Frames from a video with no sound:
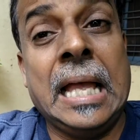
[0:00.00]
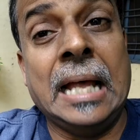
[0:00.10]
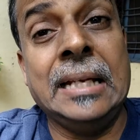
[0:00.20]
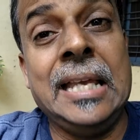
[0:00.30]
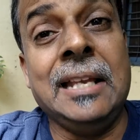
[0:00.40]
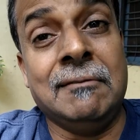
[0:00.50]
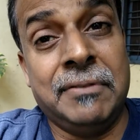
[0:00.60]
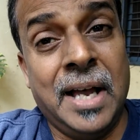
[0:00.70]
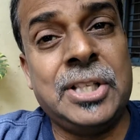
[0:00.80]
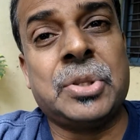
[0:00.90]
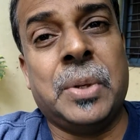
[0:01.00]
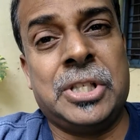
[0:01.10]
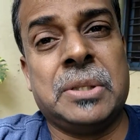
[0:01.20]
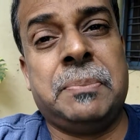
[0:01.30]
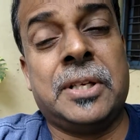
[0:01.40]
and he invites
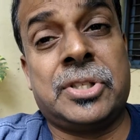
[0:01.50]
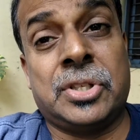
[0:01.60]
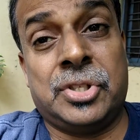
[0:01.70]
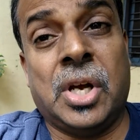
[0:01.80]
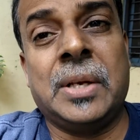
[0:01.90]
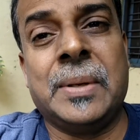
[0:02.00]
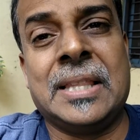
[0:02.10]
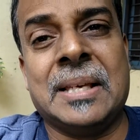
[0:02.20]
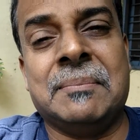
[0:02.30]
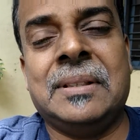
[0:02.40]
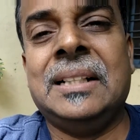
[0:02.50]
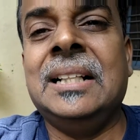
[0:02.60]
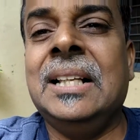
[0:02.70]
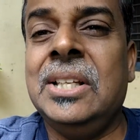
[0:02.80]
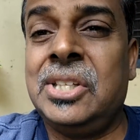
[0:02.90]
worshippers to join with him
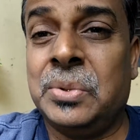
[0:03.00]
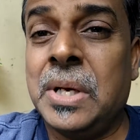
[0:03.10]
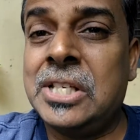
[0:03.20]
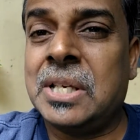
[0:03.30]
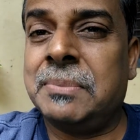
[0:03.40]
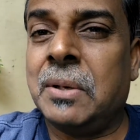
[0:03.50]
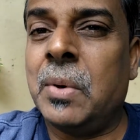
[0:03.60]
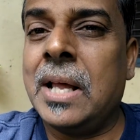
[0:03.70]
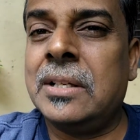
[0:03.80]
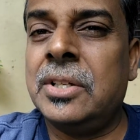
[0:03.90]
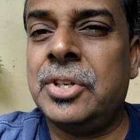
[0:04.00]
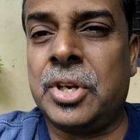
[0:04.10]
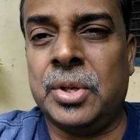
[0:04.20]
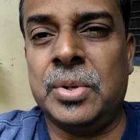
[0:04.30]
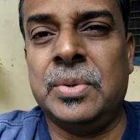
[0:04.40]
to worship the one
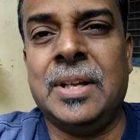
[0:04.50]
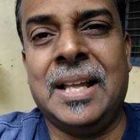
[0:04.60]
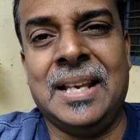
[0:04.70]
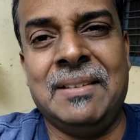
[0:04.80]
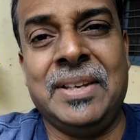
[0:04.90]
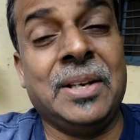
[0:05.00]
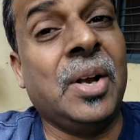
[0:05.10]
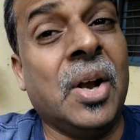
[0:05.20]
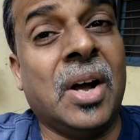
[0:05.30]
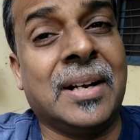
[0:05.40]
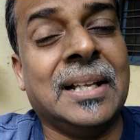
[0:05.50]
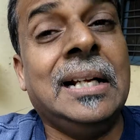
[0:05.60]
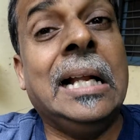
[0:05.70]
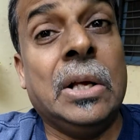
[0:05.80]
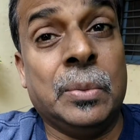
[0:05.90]
true living God,
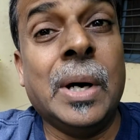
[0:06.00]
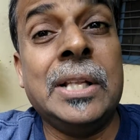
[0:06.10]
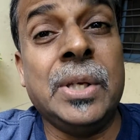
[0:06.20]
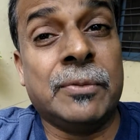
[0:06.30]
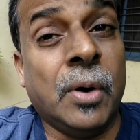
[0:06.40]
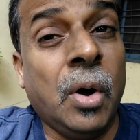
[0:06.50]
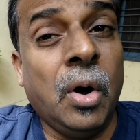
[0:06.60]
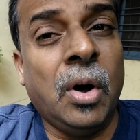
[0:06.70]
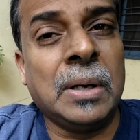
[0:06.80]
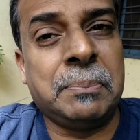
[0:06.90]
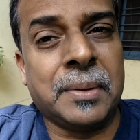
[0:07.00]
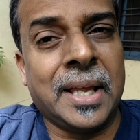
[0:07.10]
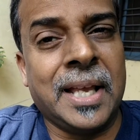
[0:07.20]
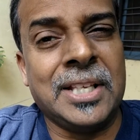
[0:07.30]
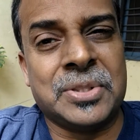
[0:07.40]
worthy of all
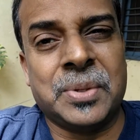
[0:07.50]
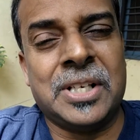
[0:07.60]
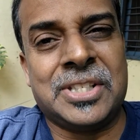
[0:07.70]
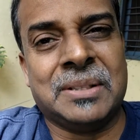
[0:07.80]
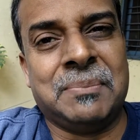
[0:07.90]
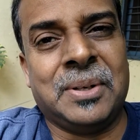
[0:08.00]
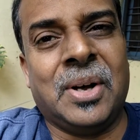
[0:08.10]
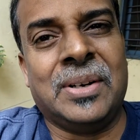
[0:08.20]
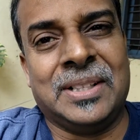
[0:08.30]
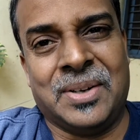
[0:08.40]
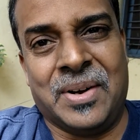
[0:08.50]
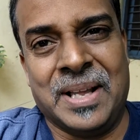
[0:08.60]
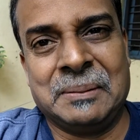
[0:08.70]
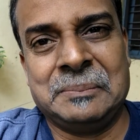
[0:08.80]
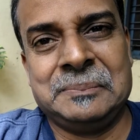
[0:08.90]
praise, worship, Lord, and honor.